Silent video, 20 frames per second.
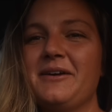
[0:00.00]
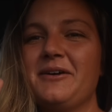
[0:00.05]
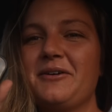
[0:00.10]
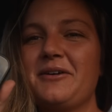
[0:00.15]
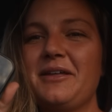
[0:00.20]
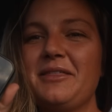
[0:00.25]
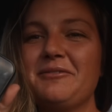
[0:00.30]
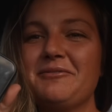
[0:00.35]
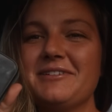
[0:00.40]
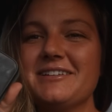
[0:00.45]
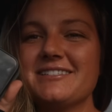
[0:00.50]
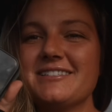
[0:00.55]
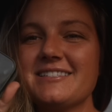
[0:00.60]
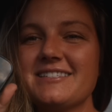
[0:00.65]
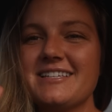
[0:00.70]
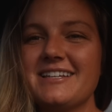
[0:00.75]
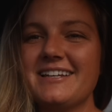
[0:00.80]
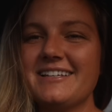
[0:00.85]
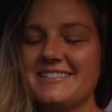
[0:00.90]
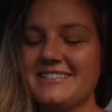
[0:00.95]
Okay, the reason
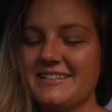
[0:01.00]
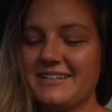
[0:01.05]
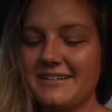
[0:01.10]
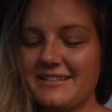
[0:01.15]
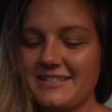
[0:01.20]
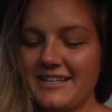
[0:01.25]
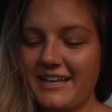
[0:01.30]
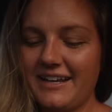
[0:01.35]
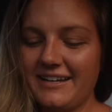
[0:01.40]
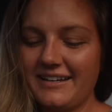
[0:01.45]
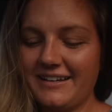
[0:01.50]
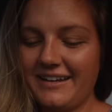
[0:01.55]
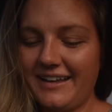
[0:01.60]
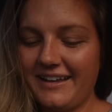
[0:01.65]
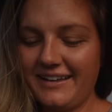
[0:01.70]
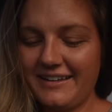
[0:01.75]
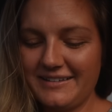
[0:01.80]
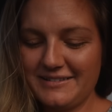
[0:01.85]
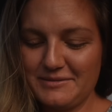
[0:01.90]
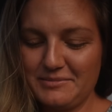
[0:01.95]
today's an exciting
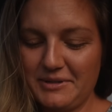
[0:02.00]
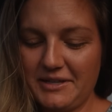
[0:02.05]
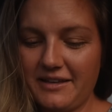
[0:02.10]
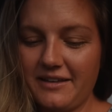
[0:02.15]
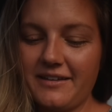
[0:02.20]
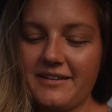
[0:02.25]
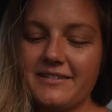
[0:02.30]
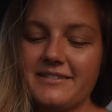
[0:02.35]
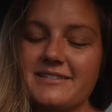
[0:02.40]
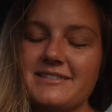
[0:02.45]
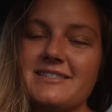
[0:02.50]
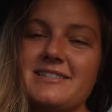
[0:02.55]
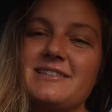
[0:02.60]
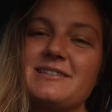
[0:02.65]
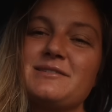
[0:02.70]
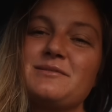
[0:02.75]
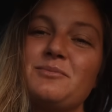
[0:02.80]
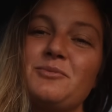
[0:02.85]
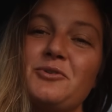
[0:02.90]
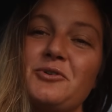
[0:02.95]
day is because
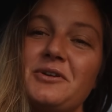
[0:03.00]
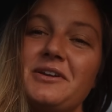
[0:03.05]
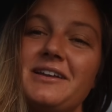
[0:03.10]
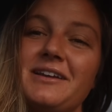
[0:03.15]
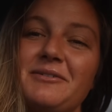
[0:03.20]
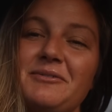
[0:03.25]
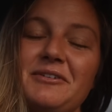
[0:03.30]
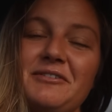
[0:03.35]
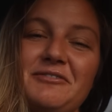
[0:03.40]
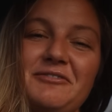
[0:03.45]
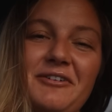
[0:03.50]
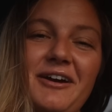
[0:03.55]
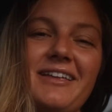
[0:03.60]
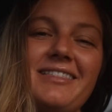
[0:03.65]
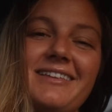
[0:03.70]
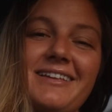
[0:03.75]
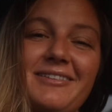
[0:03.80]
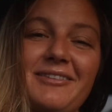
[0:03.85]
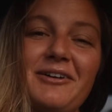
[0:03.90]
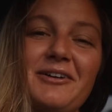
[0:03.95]
this morning we
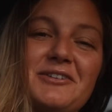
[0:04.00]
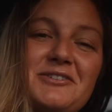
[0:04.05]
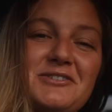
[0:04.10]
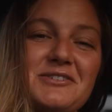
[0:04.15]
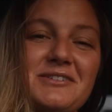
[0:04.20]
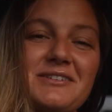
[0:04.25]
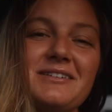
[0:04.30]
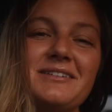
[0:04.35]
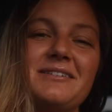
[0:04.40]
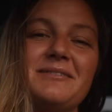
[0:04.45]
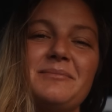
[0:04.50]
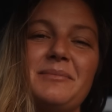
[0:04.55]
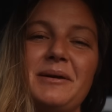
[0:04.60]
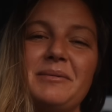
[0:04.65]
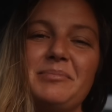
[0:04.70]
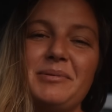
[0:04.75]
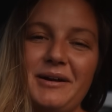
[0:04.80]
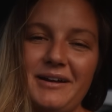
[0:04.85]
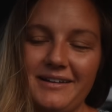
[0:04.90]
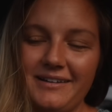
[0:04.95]
finally launched my
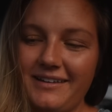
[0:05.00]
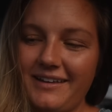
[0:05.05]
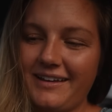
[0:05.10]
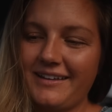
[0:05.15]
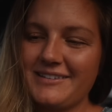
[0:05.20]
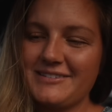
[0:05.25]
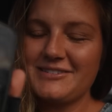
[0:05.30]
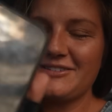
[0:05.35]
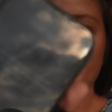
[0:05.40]
podcast.